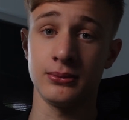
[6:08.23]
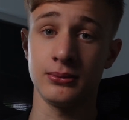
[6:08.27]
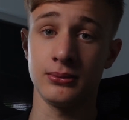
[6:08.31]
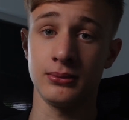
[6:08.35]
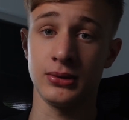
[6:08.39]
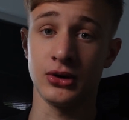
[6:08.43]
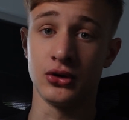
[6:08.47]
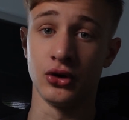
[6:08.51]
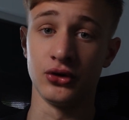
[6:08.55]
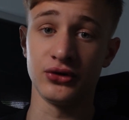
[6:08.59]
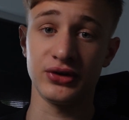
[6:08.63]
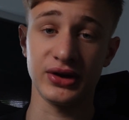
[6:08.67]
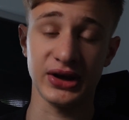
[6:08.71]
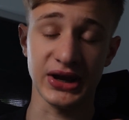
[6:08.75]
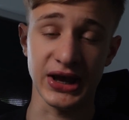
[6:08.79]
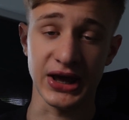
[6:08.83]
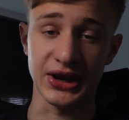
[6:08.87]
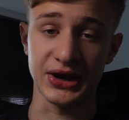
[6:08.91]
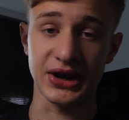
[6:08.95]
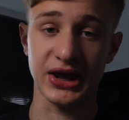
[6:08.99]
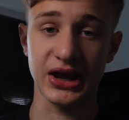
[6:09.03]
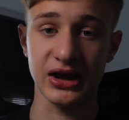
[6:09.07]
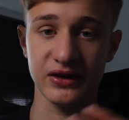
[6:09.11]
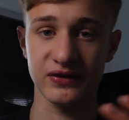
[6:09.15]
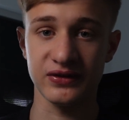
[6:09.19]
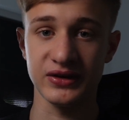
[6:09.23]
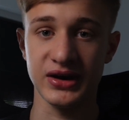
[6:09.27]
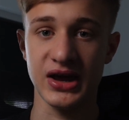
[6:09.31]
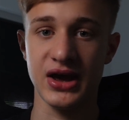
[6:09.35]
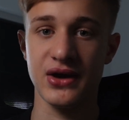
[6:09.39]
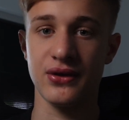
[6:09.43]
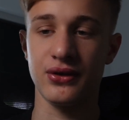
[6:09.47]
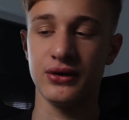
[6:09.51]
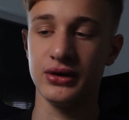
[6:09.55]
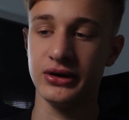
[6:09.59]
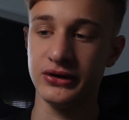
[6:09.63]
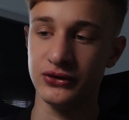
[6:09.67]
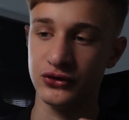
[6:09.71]
Because again, as an
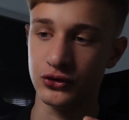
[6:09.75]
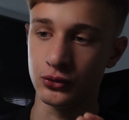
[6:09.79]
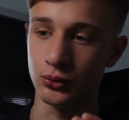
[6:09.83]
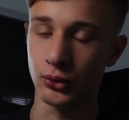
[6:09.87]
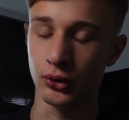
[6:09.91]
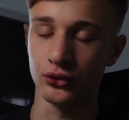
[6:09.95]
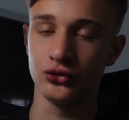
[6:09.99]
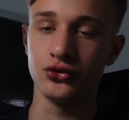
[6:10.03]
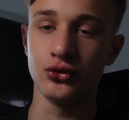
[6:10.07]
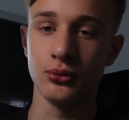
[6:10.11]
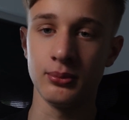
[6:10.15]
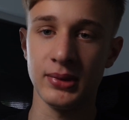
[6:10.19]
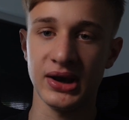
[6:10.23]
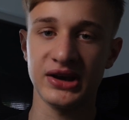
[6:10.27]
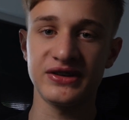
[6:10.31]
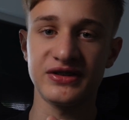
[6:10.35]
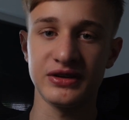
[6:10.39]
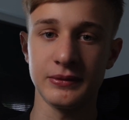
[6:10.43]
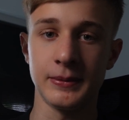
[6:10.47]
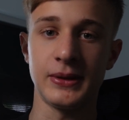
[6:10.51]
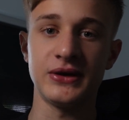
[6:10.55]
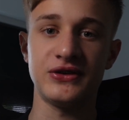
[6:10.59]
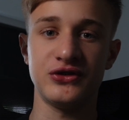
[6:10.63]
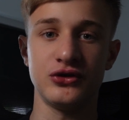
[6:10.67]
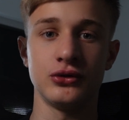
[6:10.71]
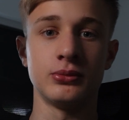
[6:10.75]
athlete, you want to maximize